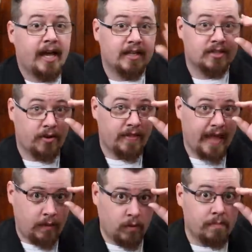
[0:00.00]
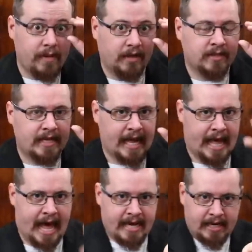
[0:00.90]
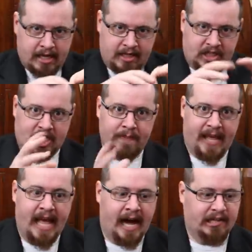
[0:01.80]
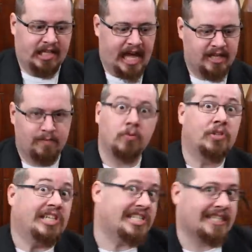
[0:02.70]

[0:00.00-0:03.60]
and so they will melt and seep out as molten